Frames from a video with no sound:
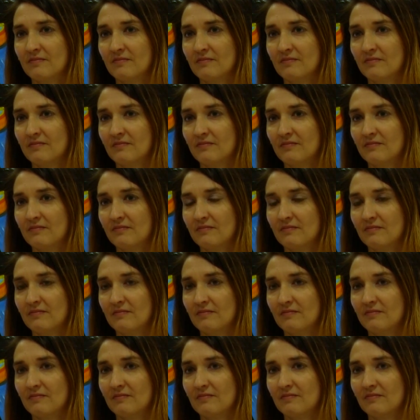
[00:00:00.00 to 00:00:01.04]

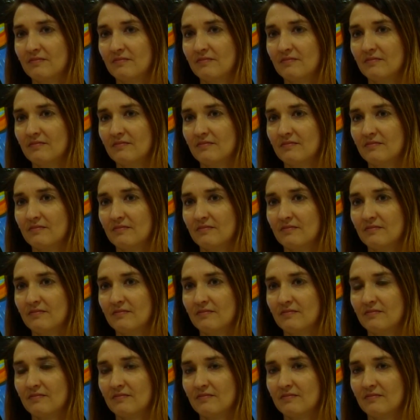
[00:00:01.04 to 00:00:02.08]

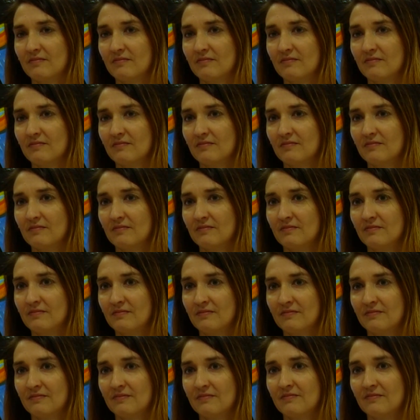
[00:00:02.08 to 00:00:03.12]

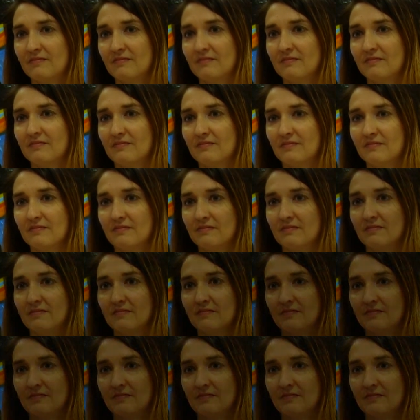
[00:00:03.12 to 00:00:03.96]
The person shown says nothing.